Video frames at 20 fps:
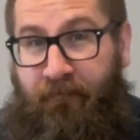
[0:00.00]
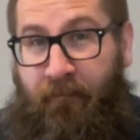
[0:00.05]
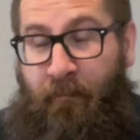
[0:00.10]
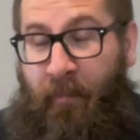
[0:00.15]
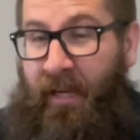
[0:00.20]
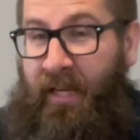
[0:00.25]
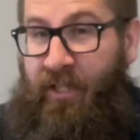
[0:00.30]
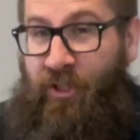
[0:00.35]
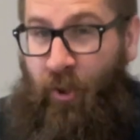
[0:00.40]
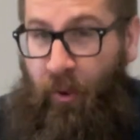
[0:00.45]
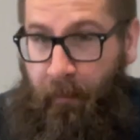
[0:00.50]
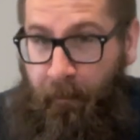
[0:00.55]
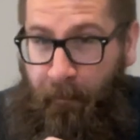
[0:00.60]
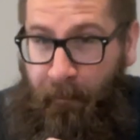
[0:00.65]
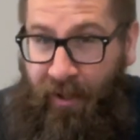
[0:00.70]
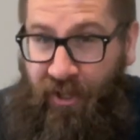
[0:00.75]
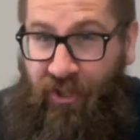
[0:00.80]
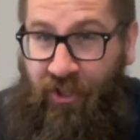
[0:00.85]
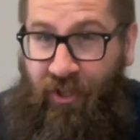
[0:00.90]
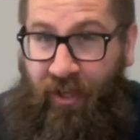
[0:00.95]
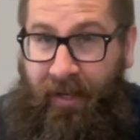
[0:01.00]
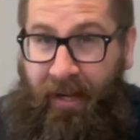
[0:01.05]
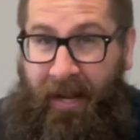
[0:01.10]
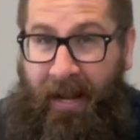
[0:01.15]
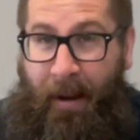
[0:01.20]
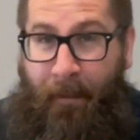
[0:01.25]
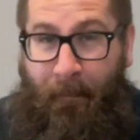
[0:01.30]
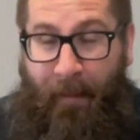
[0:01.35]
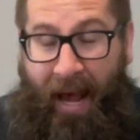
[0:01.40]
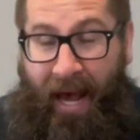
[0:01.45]
because your
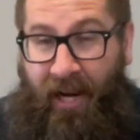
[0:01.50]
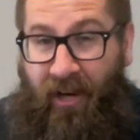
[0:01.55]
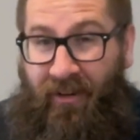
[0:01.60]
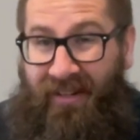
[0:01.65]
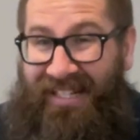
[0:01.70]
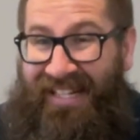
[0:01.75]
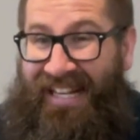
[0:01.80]
mission matters.